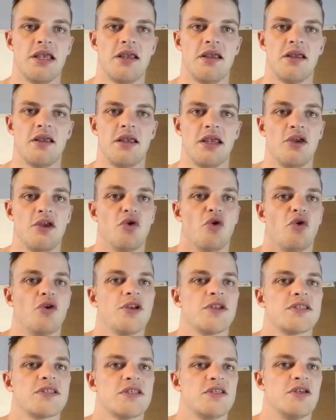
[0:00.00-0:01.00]
in order
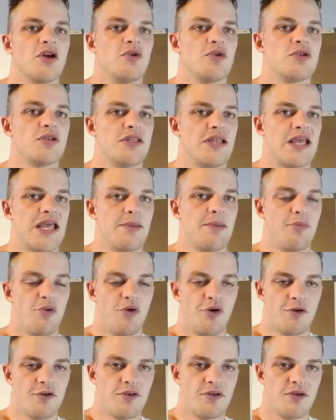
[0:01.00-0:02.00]
to go to the
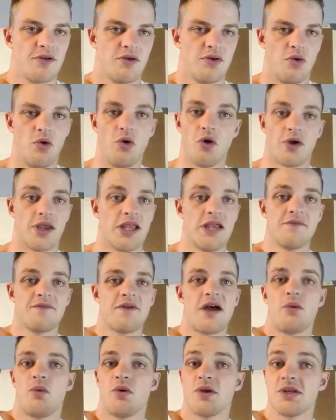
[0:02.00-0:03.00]
airport, or if
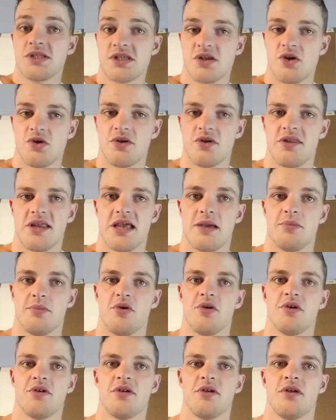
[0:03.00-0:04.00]
I want to go to the
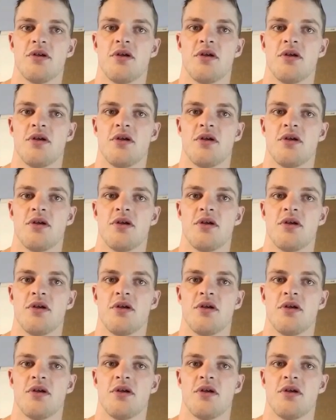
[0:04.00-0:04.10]
airport,